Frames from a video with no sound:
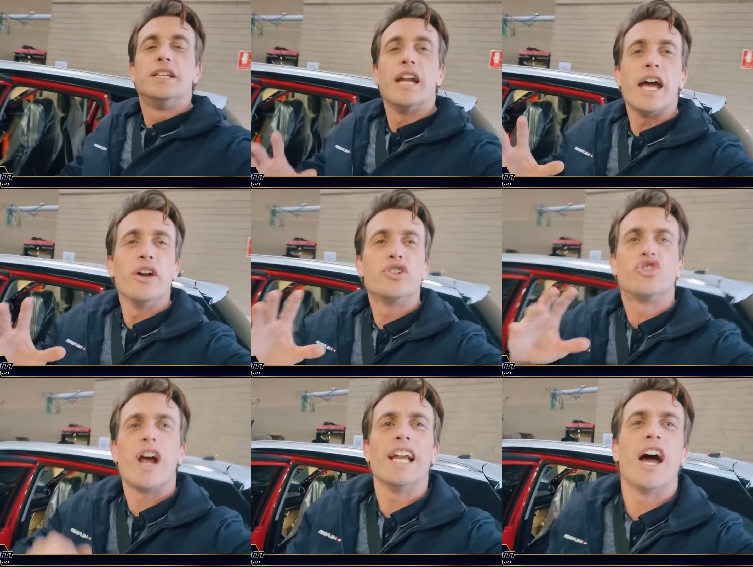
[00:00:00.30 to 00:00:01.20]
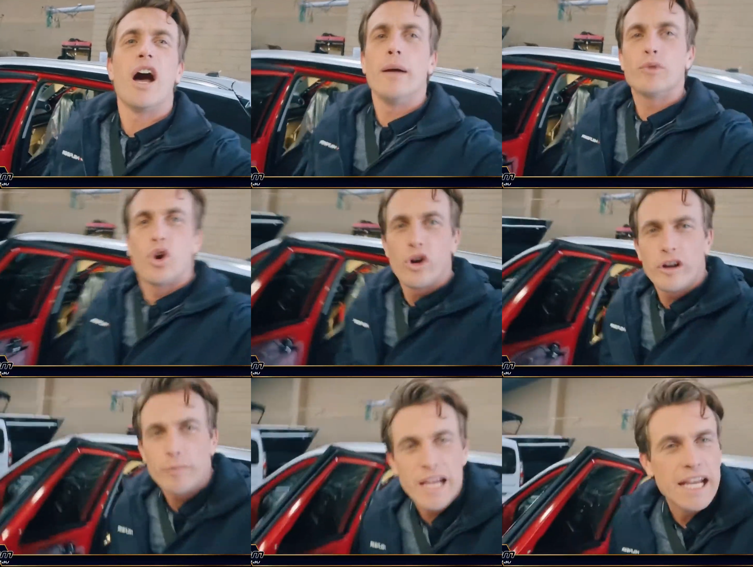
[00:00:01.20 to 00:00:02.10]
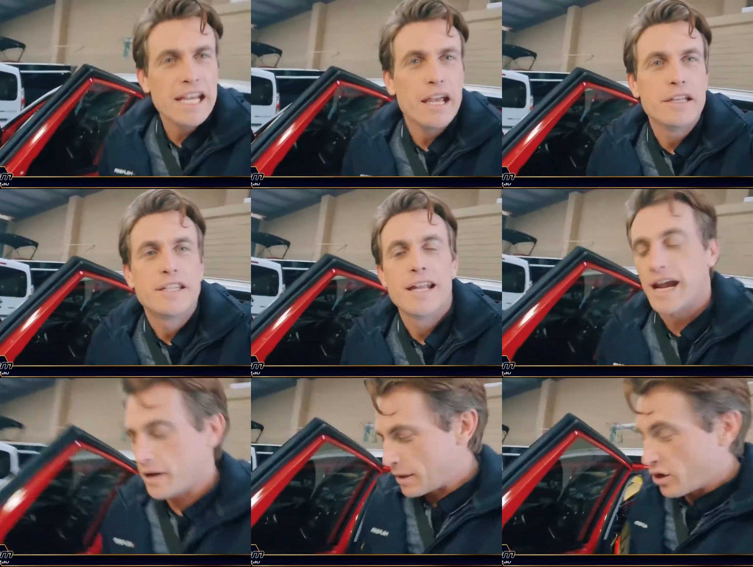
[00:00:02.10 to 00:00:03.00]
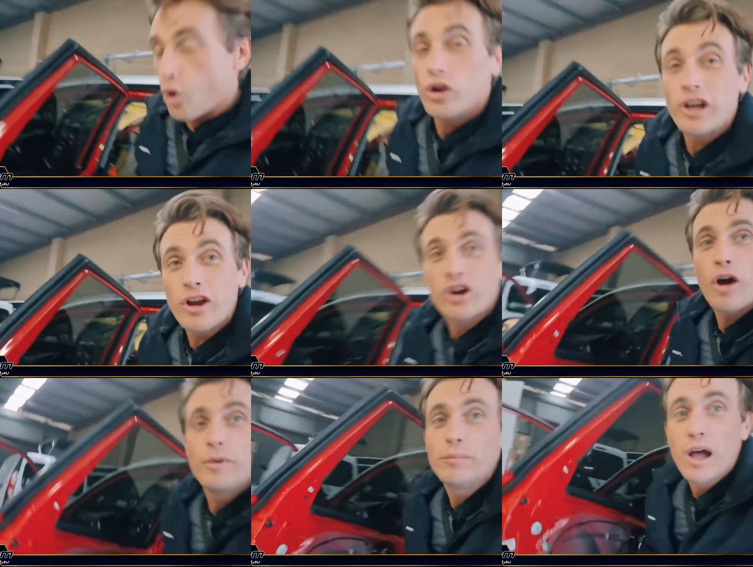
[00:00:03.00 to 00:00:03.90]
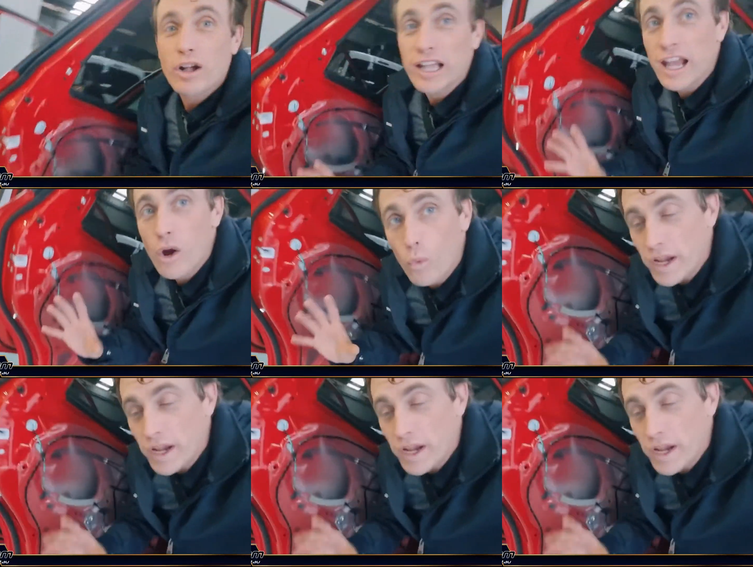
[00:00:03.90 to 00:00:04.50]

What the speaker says: G'day Australia, I'm Korum E and today I'm at Audiocom in Balcata